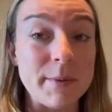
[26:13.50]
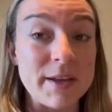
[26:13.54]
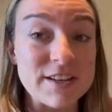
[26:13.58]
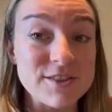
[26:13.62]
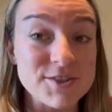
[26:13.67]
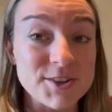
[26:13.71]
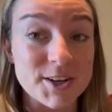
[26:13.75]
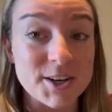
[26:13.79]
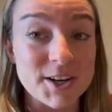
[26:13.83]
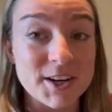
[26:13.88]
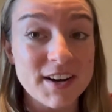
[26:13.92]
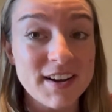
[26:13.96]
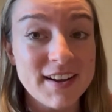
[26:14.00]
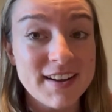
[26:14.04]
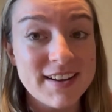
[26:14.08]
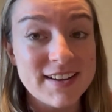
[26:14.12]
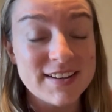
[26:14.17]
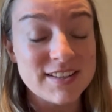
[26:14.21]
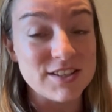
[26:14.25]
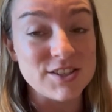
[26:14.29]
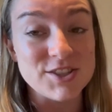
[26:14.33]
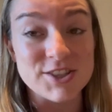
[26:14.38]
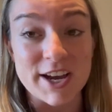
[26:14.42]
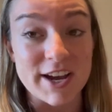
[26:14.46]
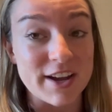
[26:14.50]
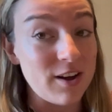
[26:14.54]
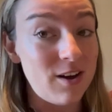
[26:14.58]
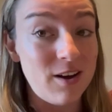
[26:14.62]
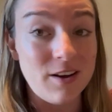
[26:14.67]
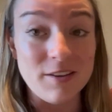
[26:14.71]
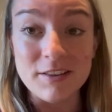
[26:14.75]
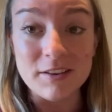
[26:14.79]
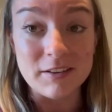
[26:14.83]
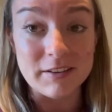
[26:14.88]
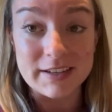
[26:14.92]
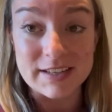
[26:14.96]
Make sure to
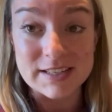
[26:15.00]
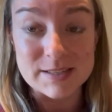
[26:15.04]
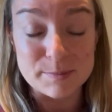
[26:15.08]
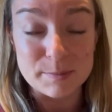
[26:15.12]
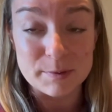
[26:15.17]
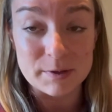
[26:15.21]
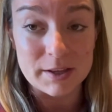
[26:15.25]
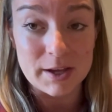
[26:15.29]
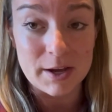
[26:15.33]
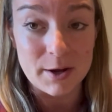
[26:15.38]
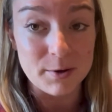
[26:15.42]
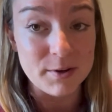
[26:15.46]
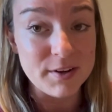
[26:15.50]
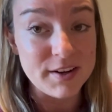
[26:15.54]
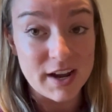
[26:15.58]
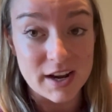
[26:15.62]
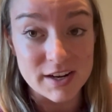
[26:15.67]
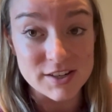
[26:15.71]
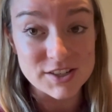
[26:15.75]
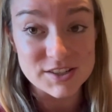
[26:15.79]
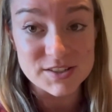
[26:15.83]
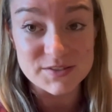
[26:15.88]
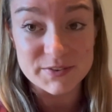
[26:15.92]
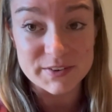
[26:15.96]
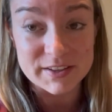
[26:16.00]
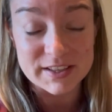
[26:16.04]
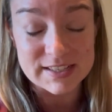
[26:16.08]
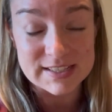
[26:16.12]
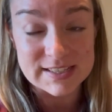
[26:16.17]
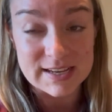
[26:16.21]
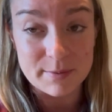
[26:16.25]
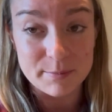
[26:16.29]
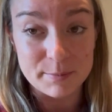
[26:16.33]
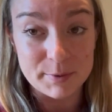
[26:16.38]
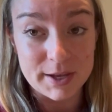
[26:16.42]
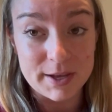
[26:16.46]
check all the links below, not just
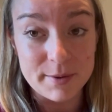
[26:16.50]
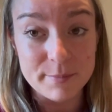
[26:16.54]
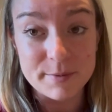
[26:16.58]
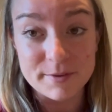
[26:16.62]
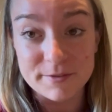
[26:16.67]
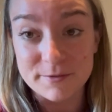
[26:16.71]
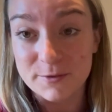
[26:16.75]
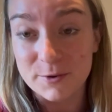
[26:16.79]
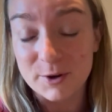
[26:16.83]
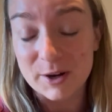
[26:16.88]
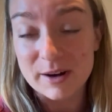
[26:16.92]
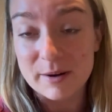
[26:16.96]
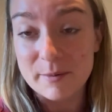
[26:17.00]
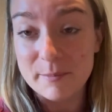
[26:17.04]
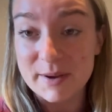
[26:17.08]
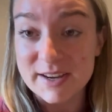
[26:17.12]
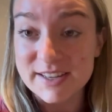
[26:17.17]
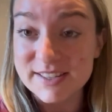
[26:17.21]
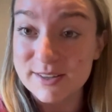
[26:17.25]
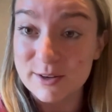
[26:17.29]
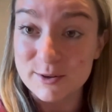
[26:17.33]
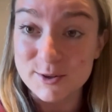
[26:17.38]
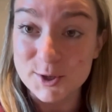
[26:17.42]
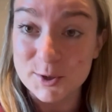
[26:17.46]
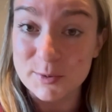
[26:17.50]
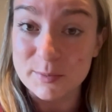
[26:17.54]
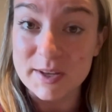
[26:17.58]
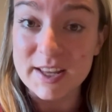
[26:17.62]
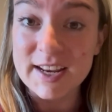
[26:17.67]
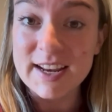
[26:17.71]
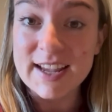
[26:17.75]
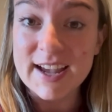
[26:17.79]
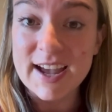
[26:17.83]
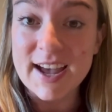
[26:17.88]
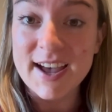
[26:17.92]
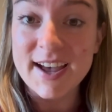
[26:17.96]
for the template, but for my
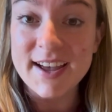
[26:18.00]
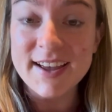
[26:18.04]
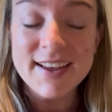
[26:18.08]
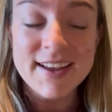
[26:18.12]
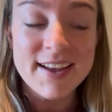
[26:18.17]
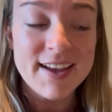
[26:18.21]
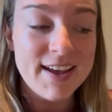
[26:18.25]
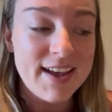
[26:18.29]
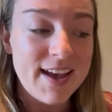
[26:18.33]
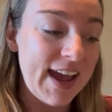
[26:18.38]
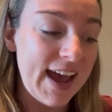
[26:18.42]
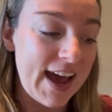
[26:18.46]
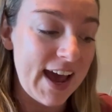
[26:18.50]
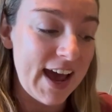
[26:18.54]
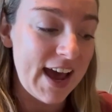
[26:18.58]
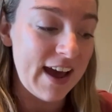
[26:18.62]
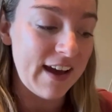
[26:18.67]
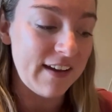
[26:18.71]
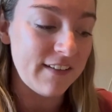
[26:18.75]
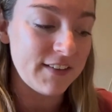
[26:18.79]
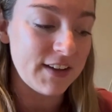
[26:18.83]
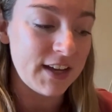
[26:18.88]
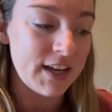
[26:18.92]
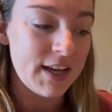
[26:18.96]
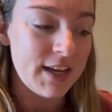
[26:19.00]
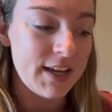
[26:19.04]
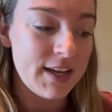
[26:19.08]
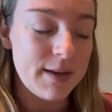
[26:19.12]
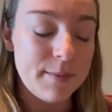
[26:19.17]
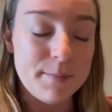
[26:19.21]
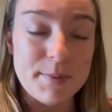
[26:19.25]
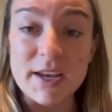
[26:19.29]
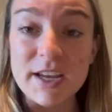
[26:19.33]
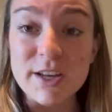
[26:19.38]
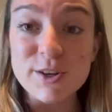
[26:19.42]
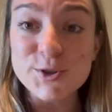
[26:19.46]
social media. I have
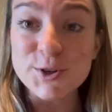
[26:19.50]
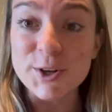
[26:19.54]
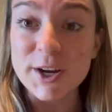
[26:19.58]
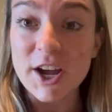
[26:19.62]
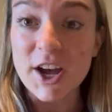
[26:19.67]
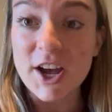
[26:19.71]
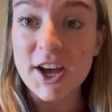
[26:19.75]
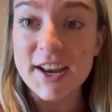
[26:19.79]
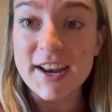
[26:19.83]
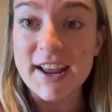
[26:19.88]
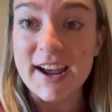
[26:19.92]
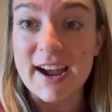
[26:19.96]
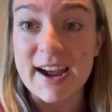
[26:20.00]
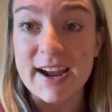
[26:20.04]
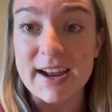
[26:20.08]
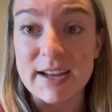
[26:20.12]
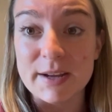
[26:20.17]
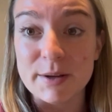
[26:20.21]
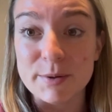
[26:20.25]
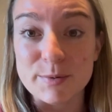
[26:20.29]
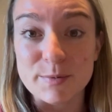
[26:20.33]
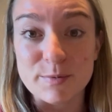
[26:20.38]
Patreon.